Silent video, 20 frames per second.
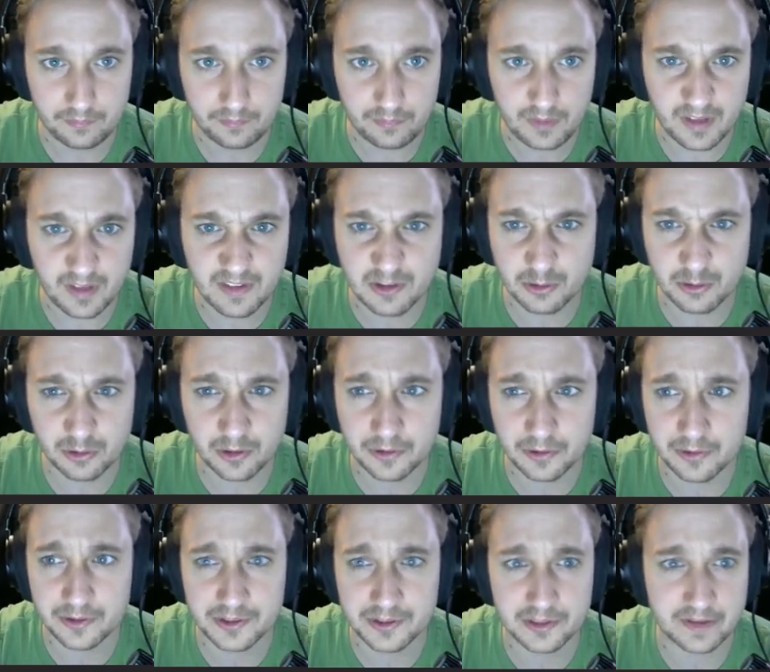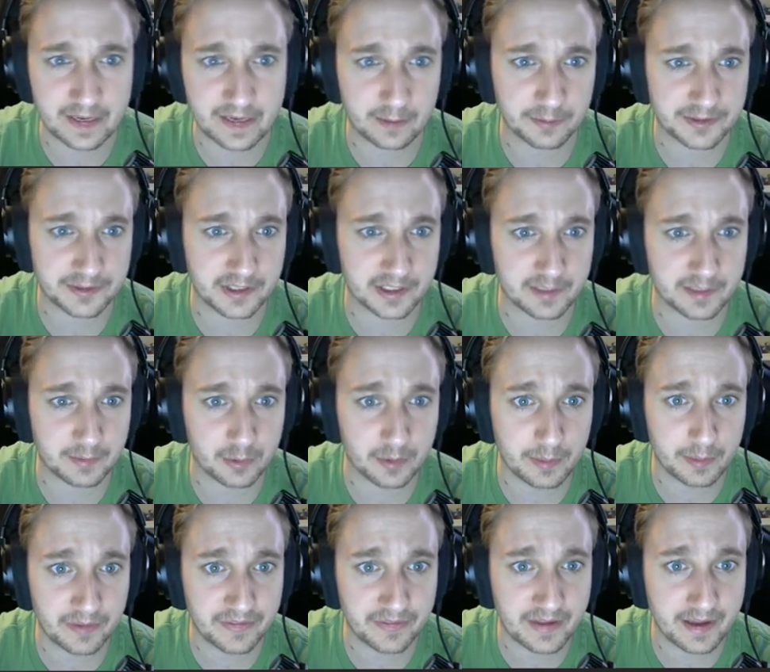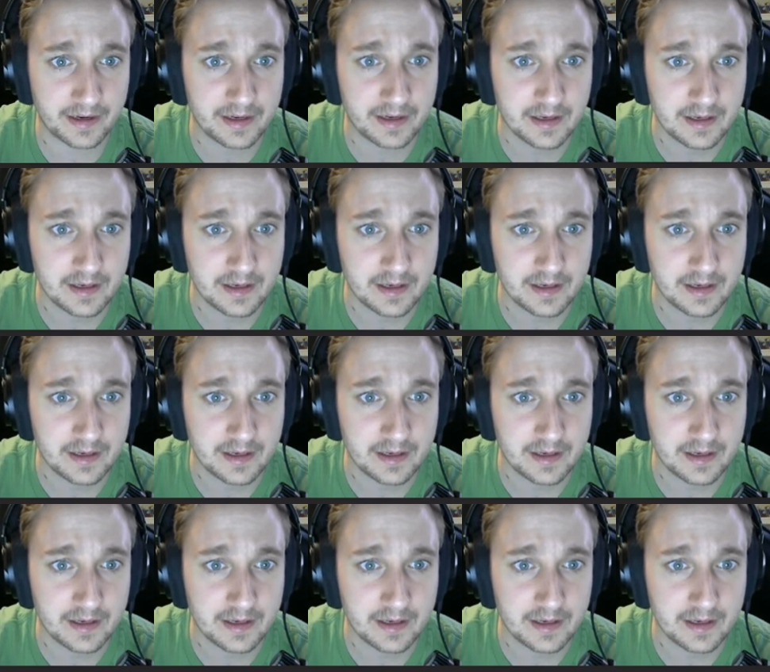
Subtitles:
That's really all there is to that. I won't talk anymore about that.